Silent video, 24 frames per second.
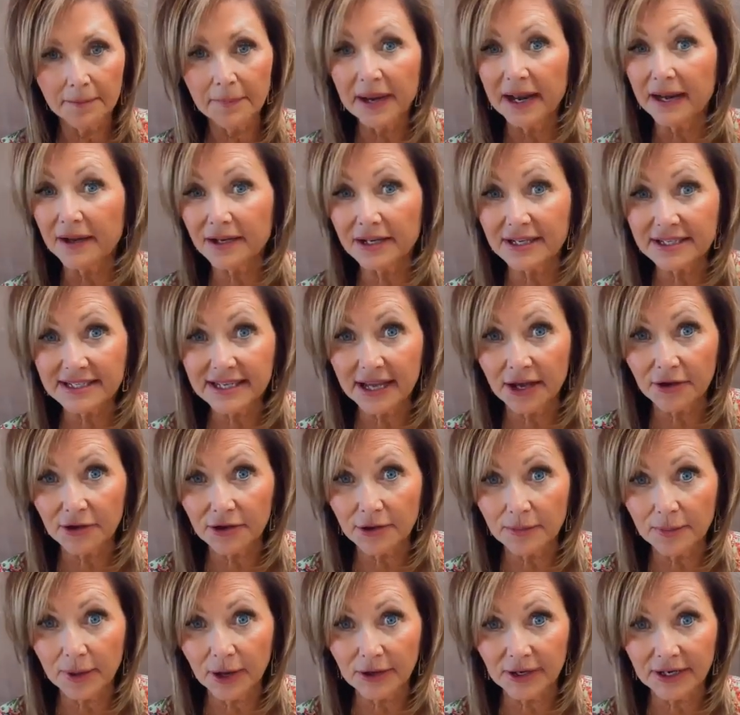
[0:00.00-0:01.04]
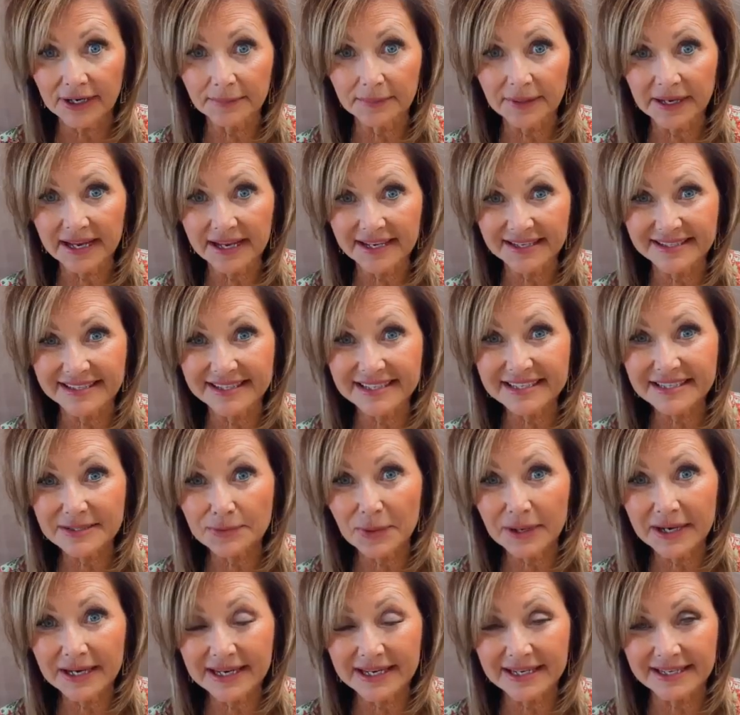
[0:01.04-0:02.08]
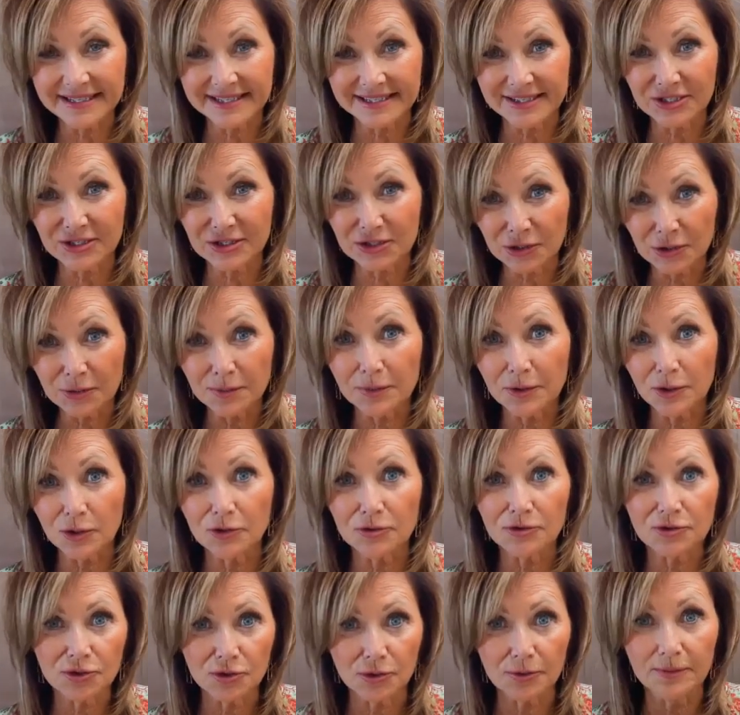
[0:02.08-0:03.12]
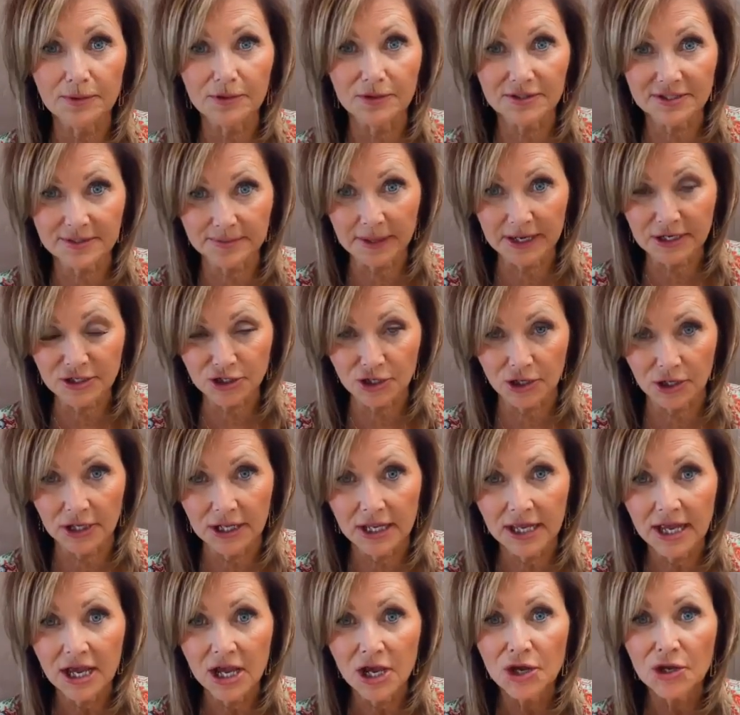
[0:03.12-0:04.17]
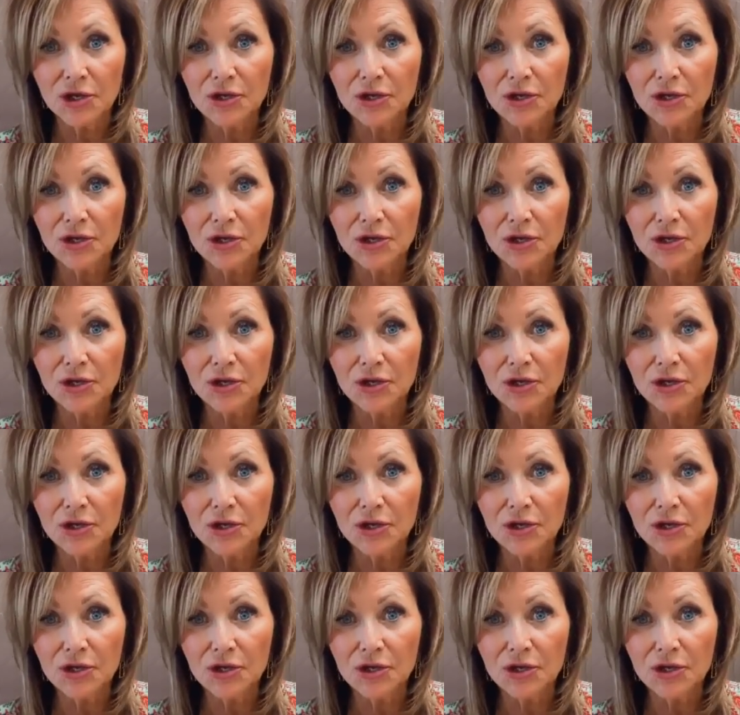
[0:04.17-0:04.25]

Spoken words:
But I'm going to tell you about it because this one is super, super special.